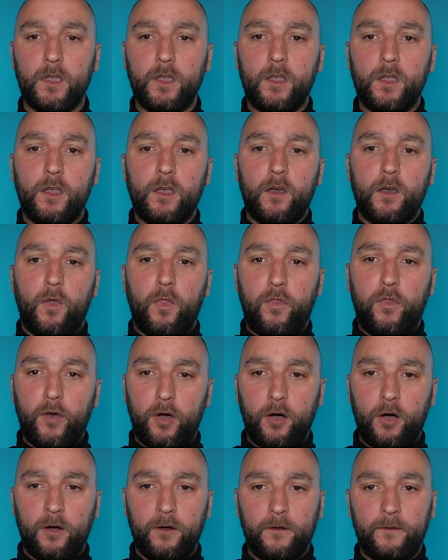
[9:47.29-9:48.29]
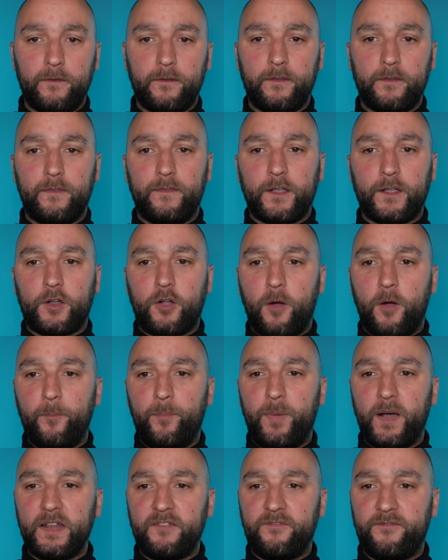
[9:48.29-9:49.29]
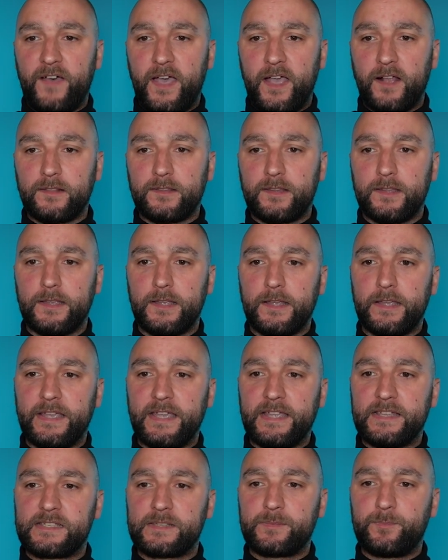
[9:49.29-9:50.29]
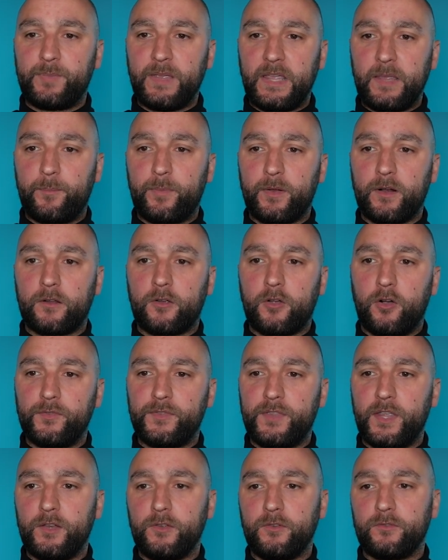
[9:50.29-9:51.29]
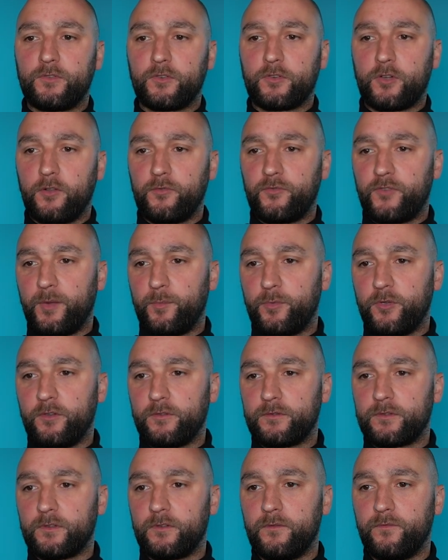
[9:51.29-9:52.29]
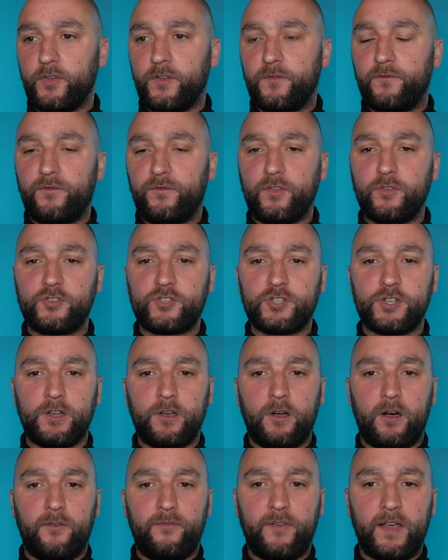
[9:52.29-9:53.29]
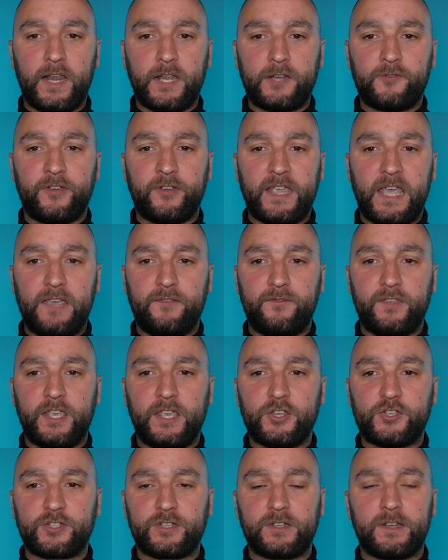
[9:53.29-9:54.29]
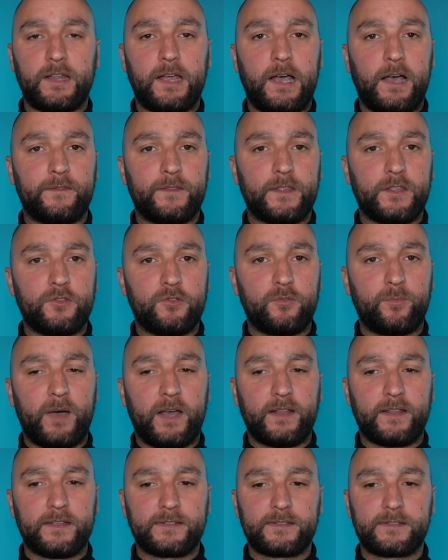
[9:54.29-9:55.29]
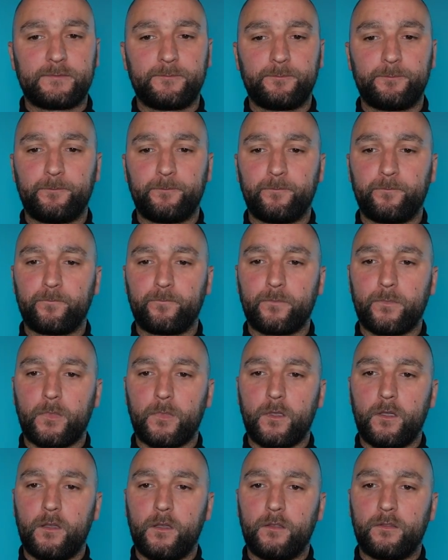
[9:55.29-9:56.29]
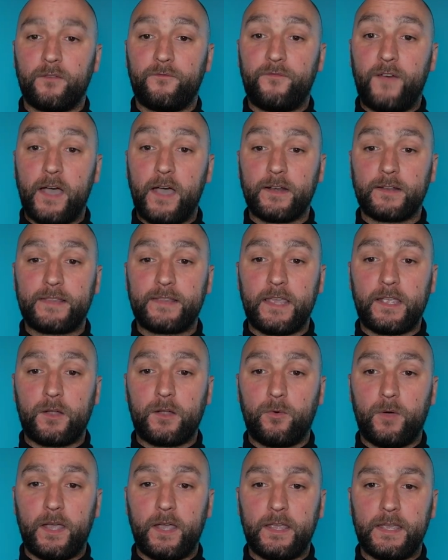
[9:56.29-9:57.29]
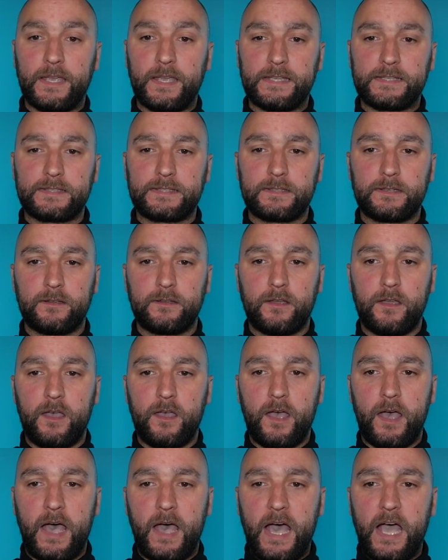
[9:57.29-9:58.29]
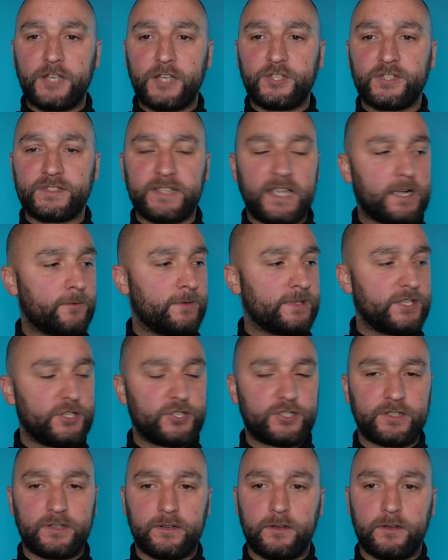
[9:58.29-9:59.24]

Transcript: Though the company failed, its people continue to contribute to the future of electric aviation and the new banners. The final takeaway is Archer's acquisition